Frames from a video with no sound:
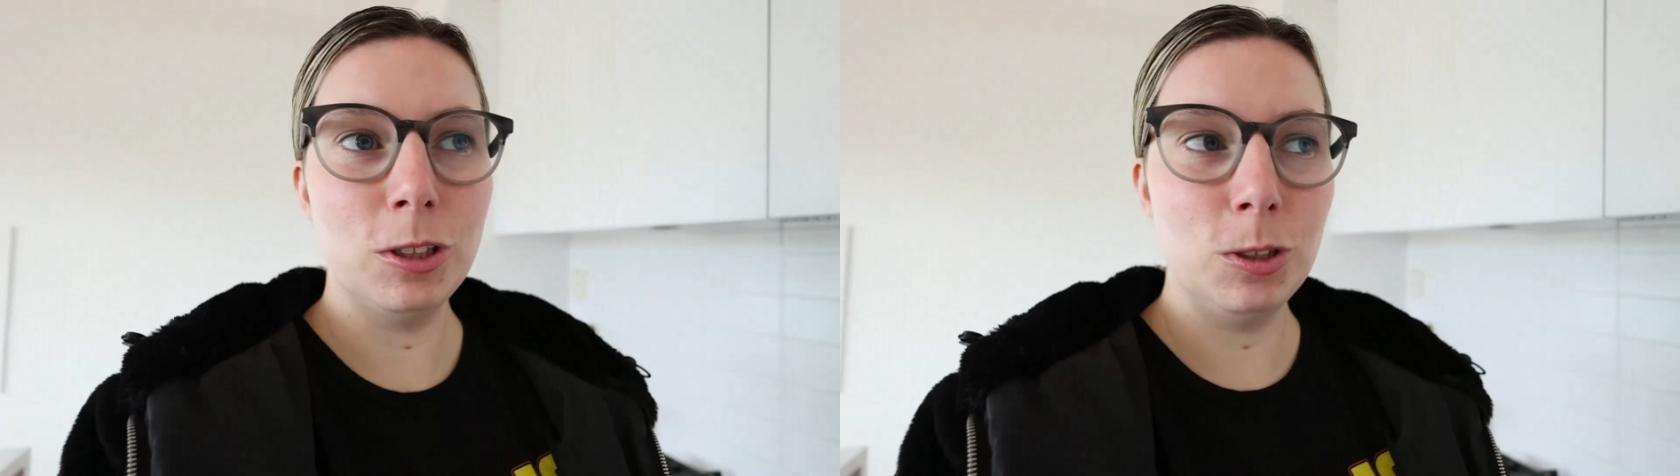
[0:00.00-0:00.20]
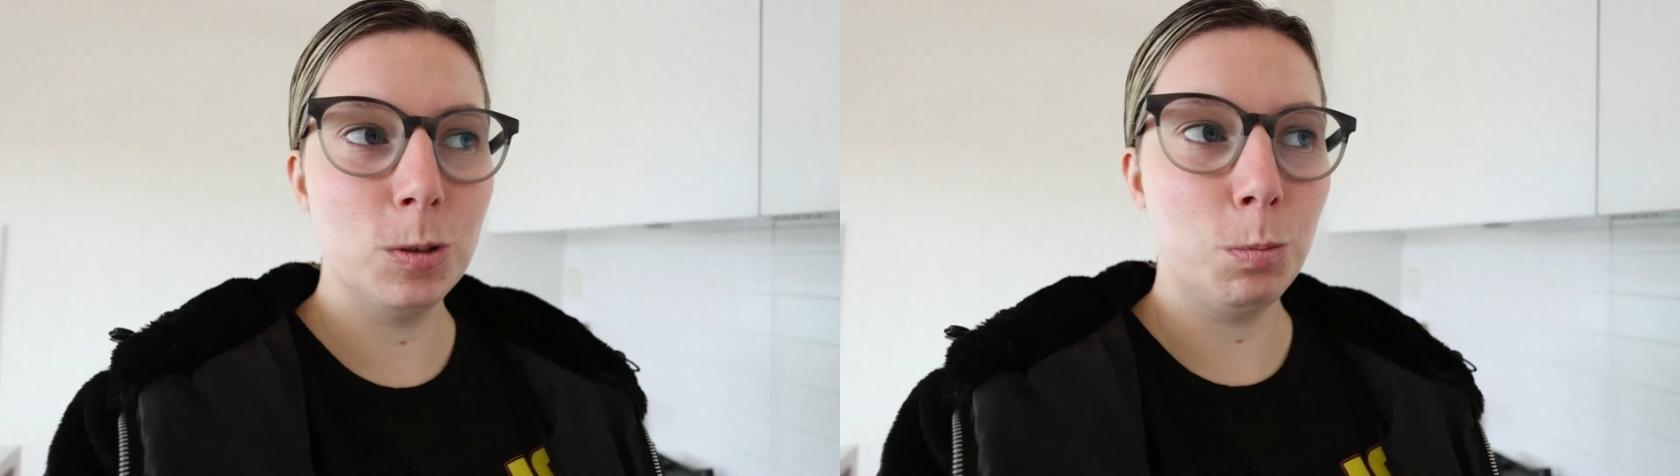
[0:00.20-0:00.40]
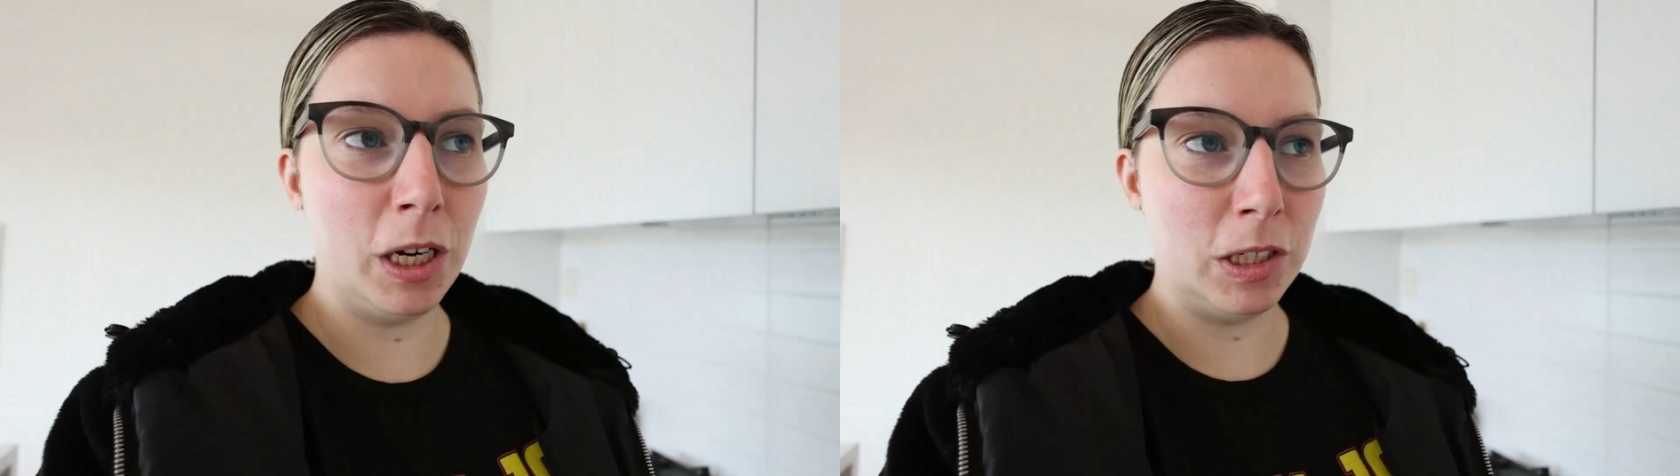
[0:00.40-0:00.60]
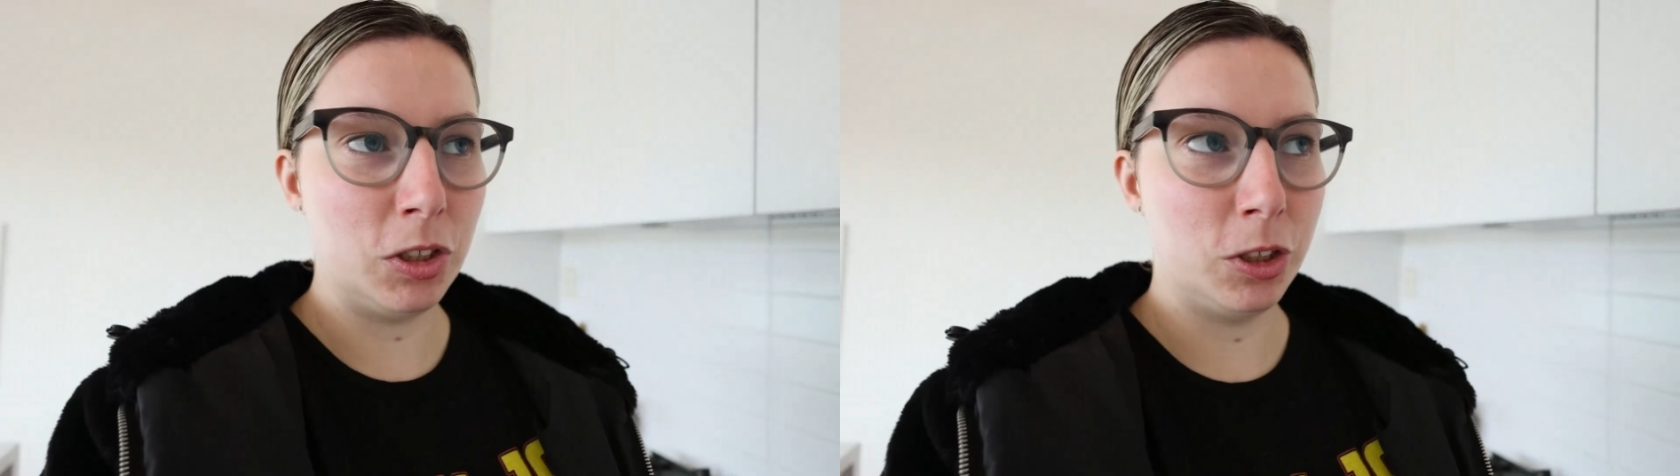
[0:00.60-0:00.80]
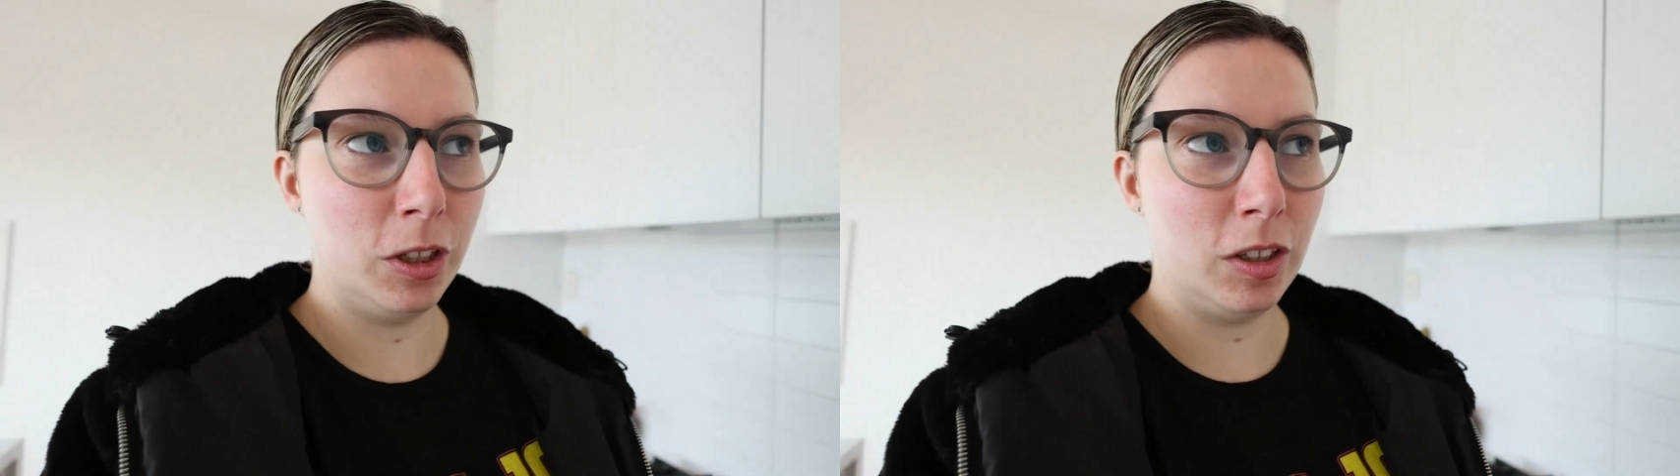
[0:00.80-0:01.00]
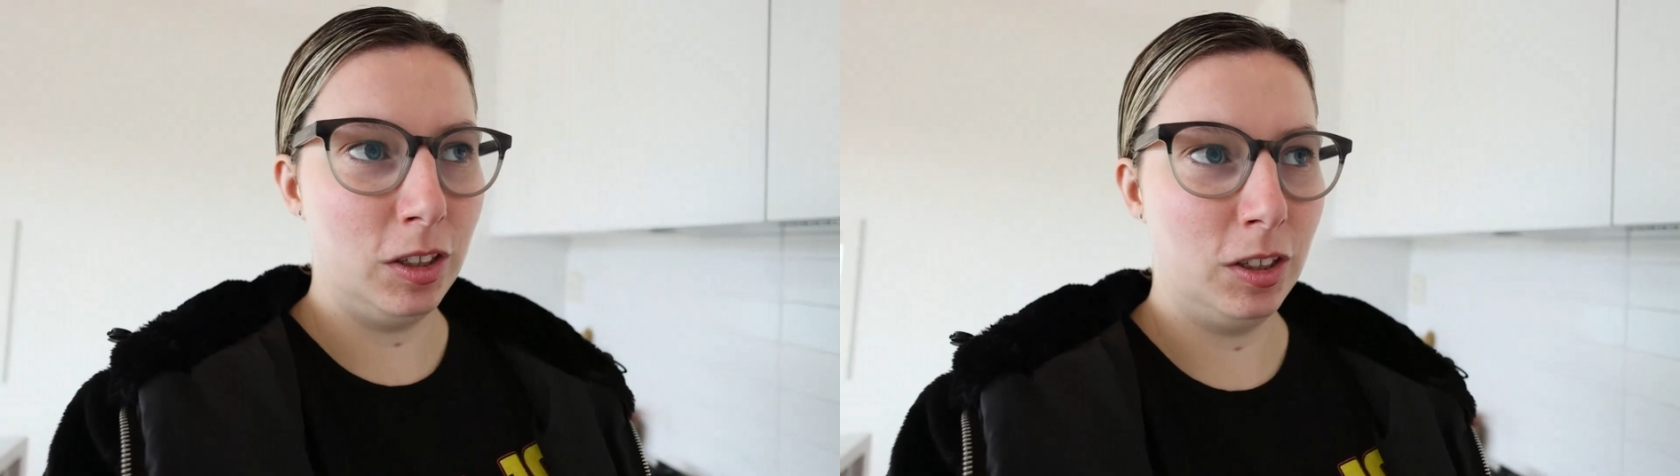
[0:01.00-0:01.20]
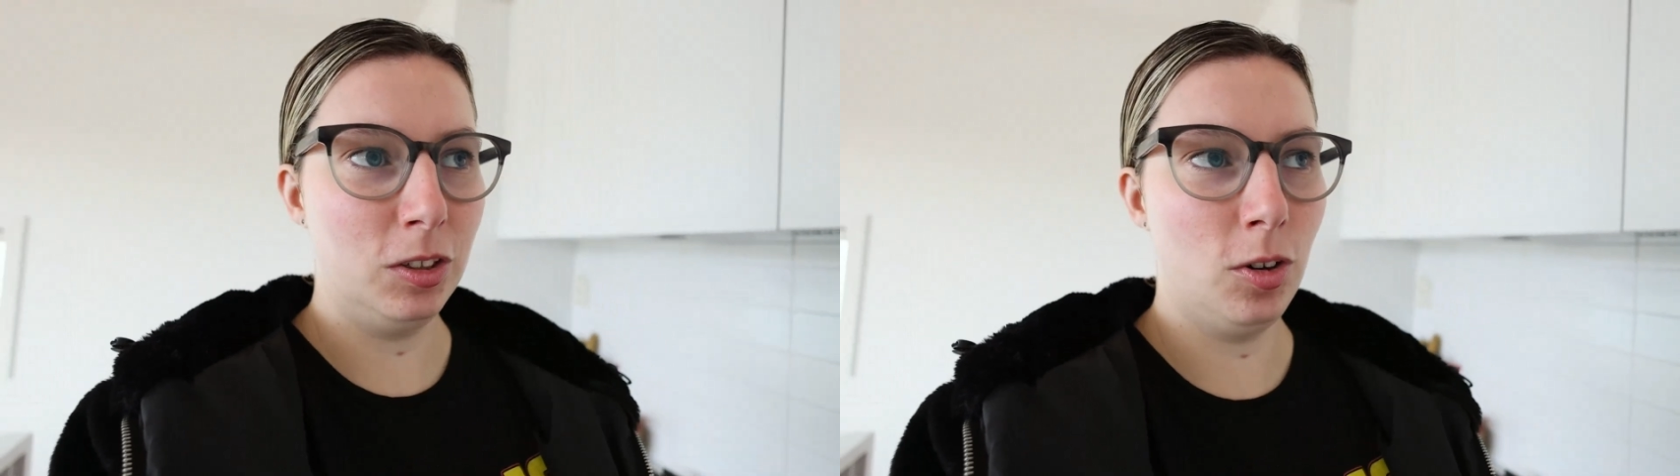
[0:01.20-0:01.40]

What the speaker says: would use brown sugar,